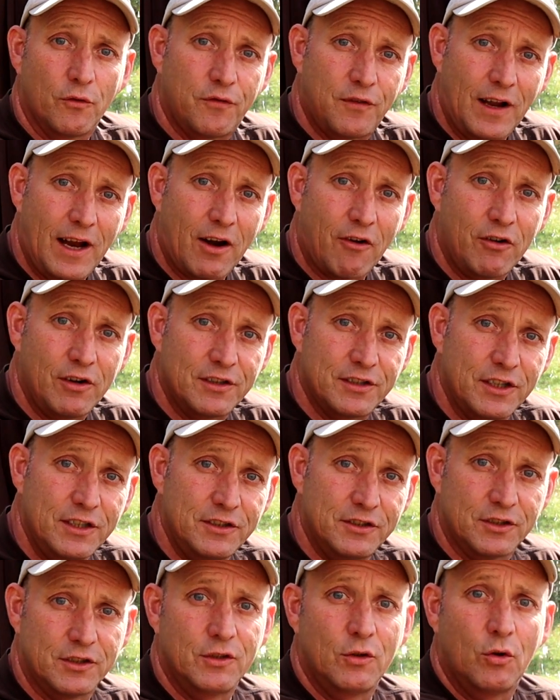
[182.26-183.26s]
of flowering
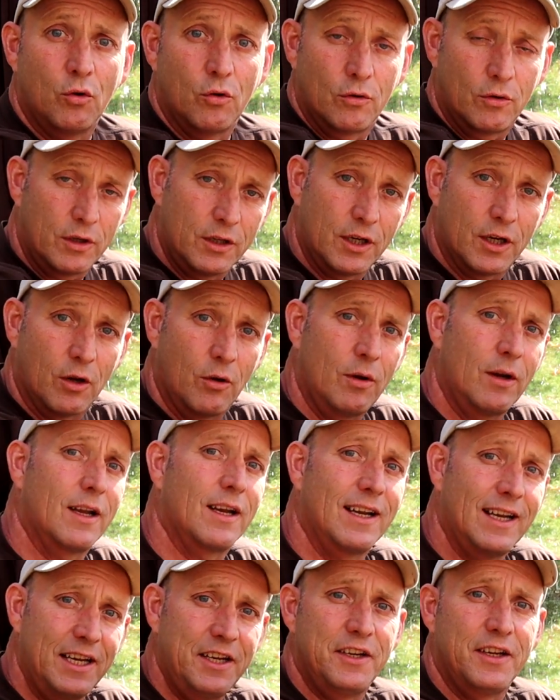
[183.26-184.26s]
season, or
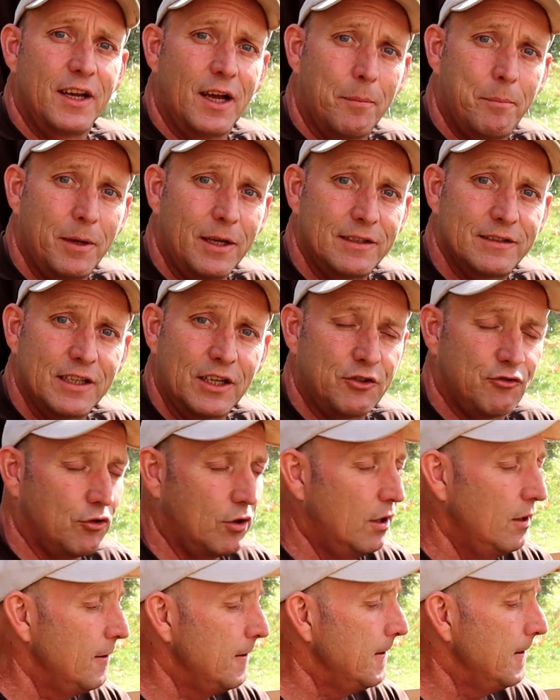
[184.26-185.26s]
leading up,
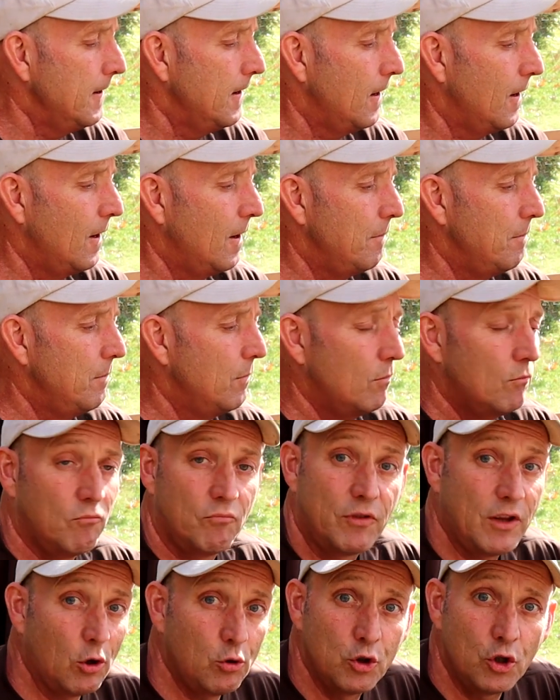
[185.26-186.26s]
etc.
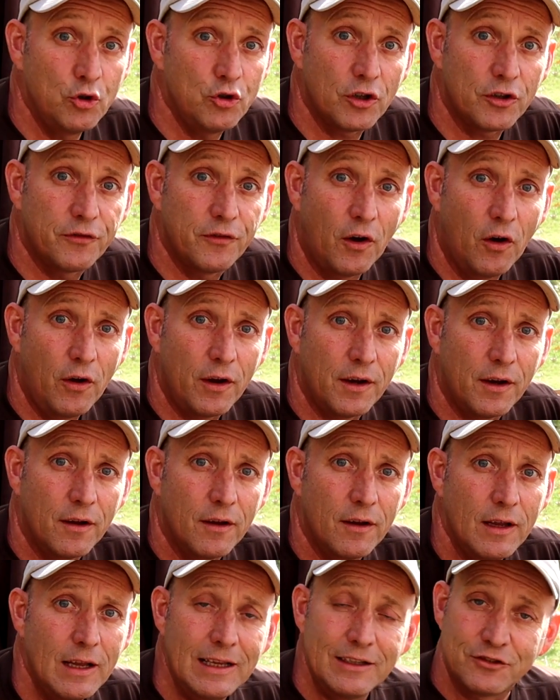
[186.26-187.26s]
They'll do just fine.
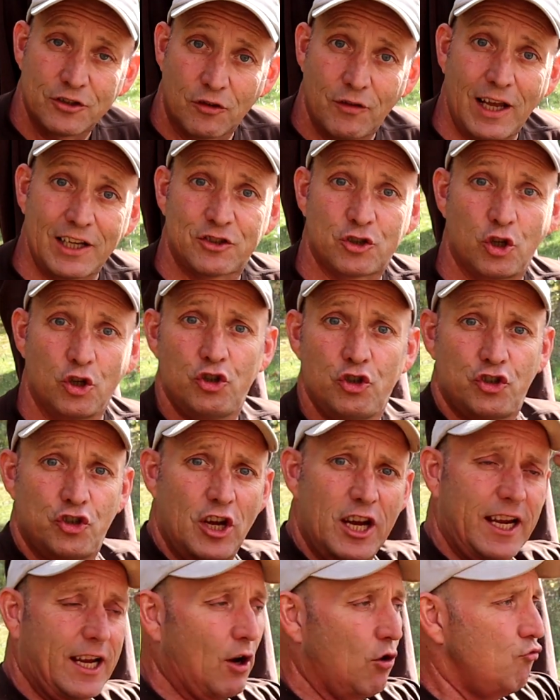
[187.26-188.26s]
So that's good, because
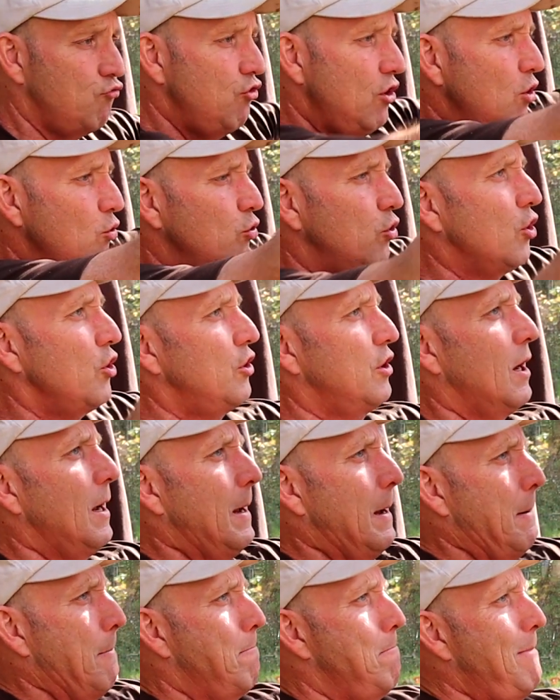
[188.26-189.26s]
you can get a real good
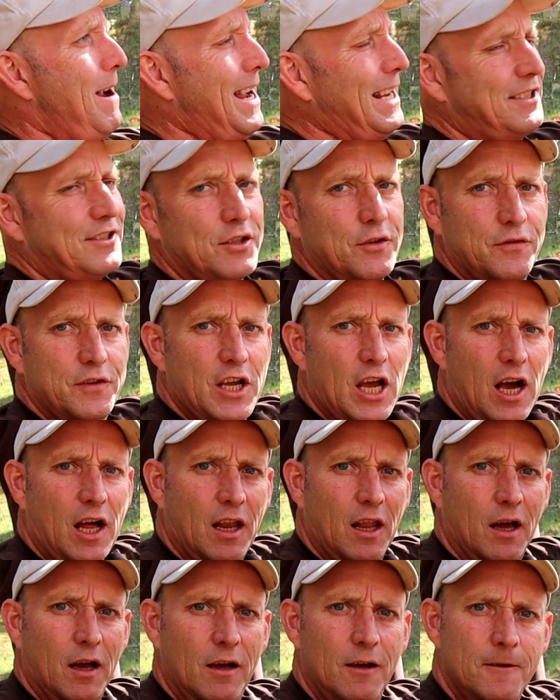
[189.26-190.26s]
mass of
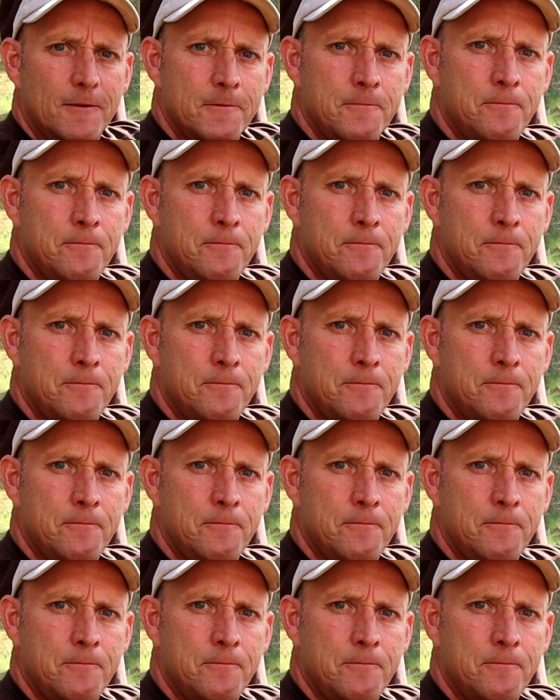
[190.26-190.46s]
colour